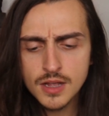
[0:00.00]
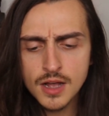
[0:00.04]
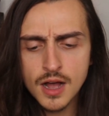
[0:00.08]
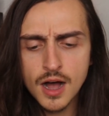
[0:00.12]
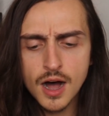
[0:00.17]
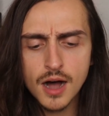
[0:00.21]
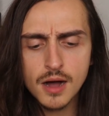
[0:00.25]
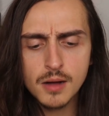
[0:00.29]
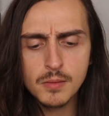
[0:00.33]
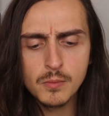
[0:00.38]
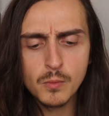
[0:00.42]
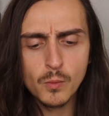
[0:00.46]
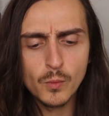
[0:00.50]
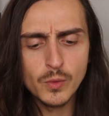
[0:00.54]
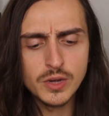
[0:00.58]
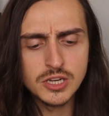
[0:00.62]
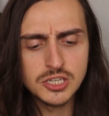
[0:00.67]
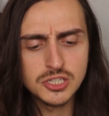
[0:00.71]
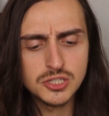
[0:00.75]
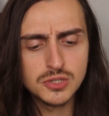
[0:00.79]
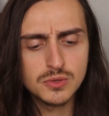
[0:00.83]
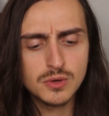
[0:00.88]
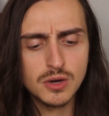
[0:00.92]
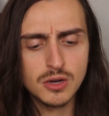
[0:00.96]
Um,
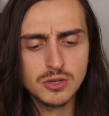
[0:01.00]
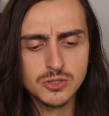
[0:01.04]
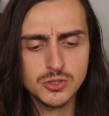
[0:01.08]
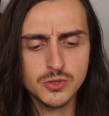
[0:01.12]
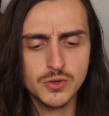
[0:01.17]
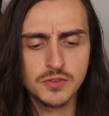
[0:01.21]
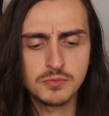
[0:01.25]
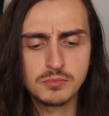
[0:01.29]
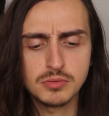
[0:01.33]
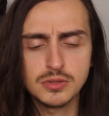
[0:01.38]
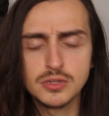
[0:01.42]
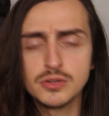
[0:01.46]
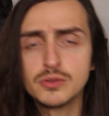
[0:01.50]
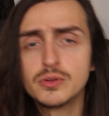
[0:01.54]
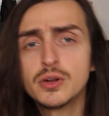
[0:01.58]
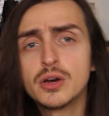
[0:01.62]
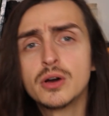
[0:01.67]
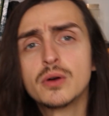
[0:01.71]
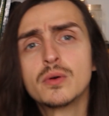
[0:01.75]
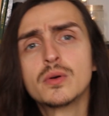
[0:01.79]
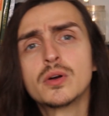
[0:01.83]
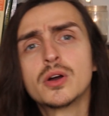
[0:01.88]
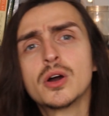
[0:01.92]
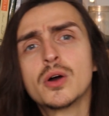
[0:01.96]
we do also have
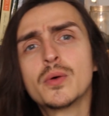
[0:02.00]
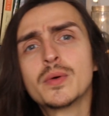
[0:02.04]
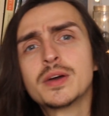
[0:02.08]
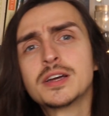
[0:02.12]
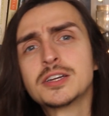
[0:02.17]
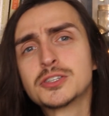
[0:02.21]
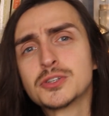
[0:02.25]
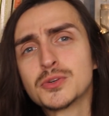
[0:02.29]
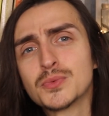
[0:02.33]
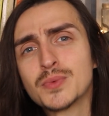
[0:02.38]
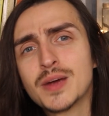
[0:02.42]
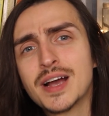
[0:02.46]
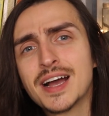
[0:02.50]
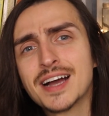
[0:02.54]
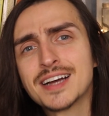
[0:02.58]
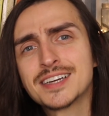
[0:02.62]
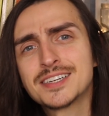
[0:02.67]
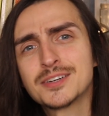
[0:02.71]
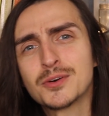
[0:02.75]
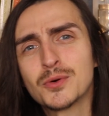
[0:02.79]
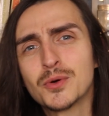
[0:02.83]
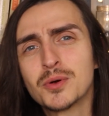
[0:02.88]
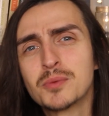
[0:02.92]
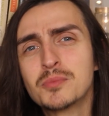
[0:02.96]
Pluto going
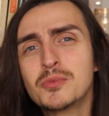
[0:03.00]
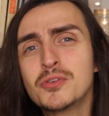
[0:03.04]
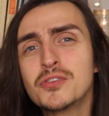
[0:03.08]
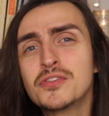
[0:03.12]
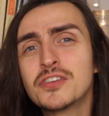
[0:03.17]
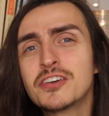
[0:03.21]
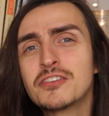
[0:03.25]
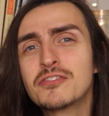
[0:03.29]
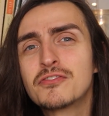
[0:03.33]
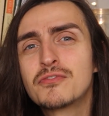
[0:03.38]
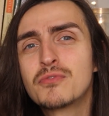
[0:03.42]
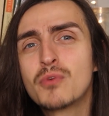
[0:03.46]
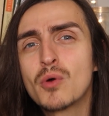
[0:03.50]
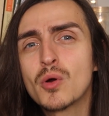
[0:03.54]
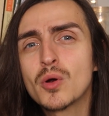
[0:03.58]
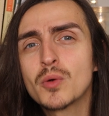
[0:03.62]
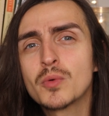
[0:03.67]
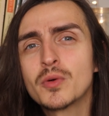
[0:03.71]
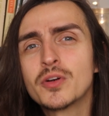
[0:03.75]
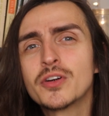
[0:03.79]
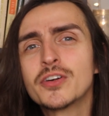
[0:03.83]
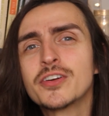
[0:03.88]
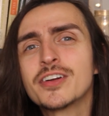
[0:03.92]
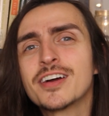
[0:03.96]
direct or moving
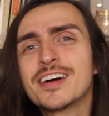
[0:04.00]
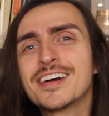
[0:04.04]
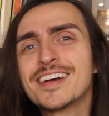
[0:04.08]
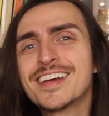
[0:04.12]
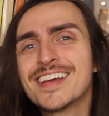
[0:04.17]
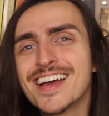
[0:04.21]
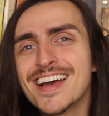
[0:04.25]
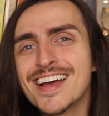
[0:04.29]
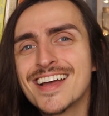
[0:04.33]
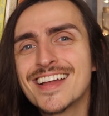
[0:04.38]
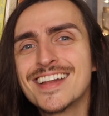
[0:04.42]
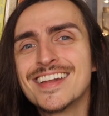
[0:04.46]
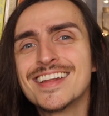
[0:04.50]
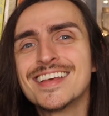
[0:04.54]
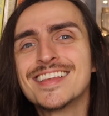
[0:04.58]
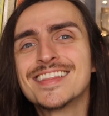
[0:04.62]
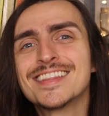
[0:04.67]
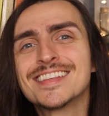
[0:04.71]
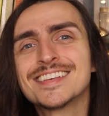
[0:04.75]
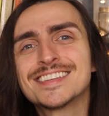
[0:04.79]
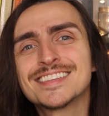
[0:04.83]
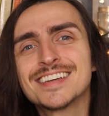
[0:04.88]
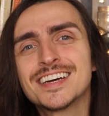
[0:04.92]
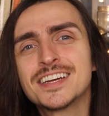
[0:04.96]
forward again
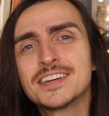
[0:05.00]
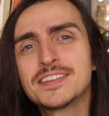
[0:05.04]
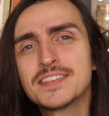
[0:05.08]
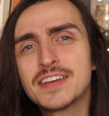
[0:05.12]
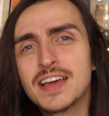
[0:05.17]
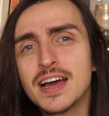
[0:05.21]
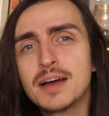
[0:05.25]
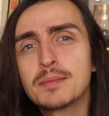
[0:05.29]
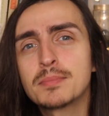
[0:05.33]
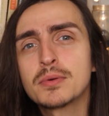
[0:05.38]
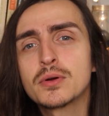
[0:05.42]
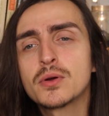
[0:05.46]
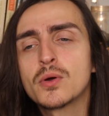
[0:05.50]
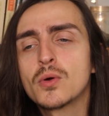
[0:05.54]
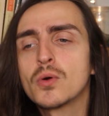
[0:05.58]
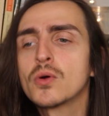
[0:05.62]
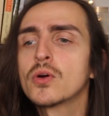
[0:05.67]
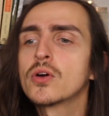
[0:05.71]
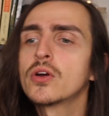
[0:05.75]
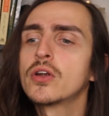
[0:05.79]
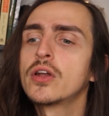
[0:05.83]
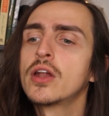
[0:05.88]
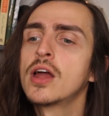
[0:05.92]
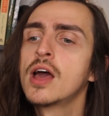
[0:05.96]
in the sign of
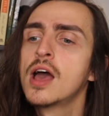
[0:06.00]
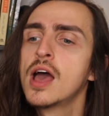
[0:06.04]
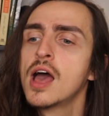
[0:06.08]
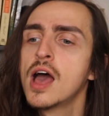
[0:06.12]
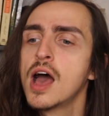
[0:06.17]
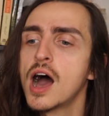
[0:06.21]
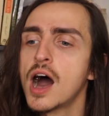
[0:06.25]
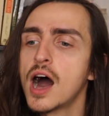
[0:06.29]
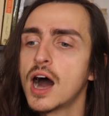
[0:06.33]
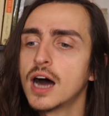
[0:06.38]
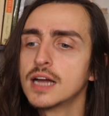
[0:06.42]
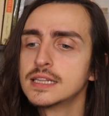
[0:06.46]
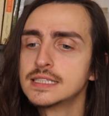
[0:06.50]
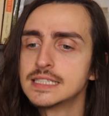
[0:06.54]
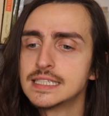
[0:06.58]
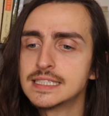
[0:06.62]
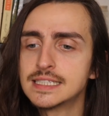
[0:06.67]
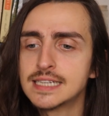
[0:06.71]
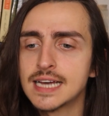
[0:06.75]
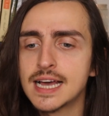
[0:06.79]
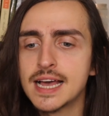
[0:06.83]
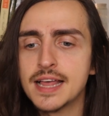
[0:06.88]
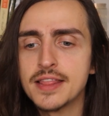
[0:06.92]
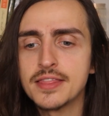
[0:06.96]
Capricorn on the
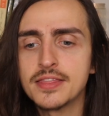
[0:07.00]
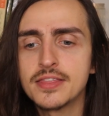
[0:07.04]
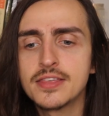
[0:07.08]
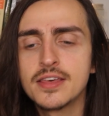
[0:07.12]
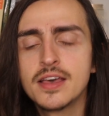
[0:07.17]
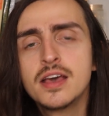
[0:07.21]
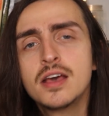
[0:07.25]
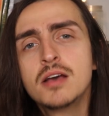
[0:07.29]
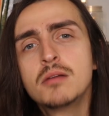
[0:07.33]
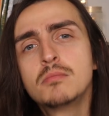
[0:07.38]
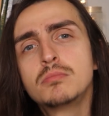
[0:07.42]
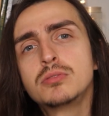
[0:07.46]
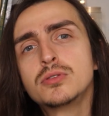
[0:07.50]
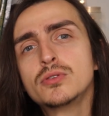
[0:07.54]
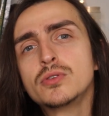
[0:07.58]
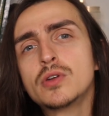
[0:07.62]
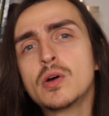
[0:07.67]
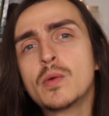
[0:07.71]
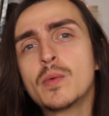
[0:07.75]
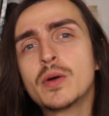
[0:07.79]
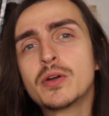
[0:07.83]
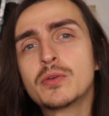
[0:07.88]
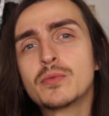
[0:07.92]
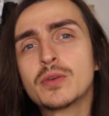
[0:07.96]
10th.
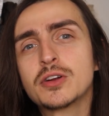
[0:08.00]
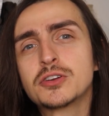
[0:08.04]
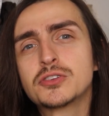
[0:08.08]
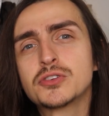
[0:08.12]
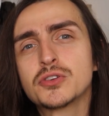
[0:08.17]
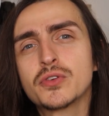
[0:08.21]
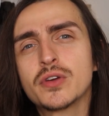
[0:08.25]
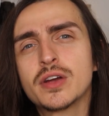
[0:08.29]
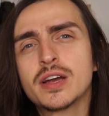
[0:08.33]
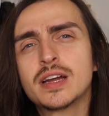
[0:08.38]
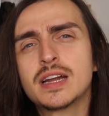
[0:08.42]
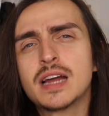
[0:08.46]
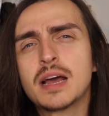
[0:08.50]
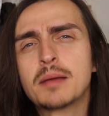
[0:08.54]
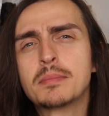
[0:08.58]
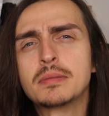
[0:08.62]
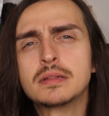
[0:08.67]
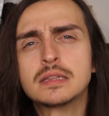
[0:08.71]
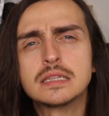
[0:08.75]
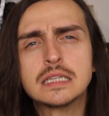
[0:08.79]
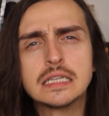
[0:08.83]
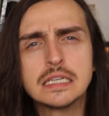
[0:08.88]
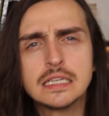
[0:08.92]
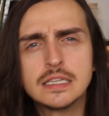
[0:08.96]
Pluto went retrograde, I
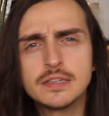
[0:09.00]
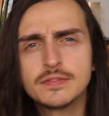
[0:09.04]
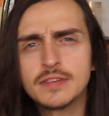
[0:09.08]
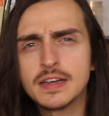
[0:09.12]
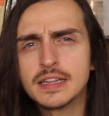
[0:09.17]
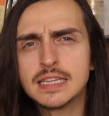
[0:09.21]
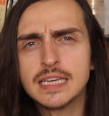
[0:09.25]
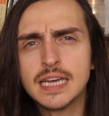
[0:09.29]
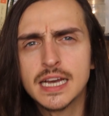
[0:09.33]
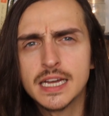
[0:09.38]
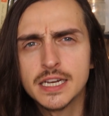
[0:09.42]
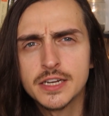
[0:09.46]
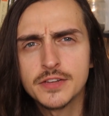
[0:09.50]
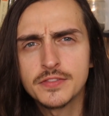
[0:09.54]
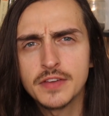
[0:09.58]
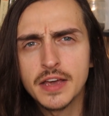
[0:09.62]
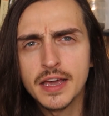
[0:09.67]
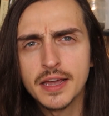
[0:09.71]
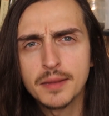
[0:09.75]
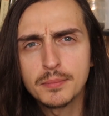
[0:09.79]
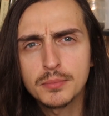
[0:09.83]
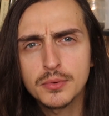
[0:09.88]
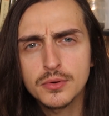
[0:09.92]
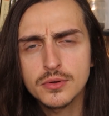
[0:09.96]
believe, at the end of
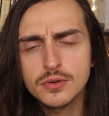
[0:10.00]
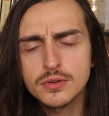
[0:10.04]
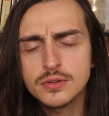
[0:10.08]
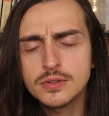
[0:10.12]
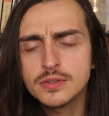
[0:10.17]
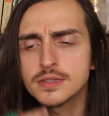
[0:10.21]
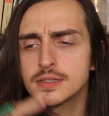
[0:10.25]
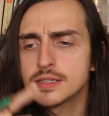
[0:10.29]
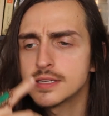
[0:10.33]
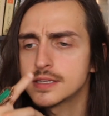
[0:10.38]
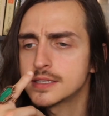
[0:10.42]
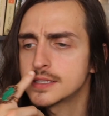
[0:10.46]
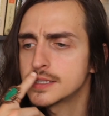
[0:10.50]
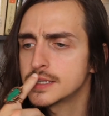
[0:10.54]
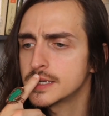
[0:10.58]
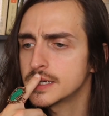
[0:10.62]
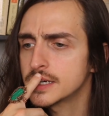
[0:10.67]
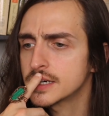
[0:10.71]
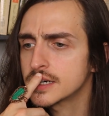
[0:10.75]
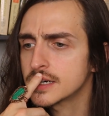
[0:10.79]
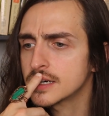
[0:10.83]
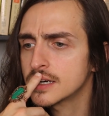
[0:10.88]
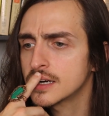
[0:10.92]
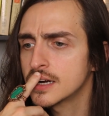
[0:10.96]
April this
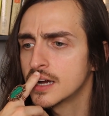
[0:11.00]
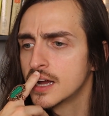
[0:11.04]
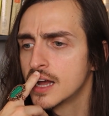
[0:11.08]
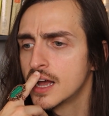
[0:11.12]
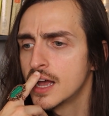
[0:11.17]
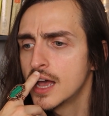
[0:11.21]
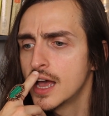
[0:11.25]
year